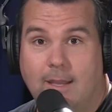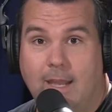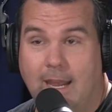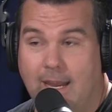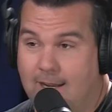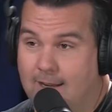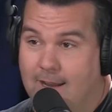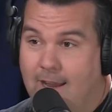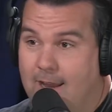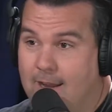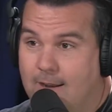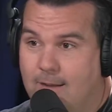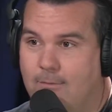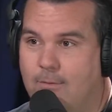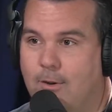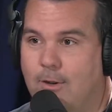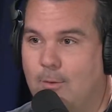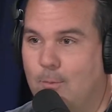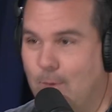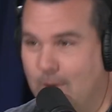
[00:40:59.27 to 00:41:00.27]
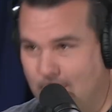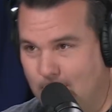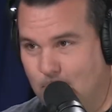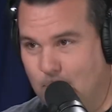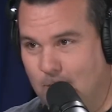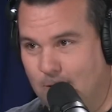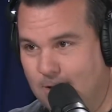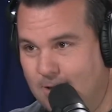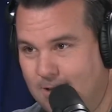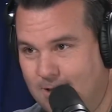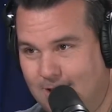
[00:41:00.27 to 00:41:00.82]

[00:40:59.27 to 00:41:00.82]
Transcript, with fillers: And, and I've already read the book.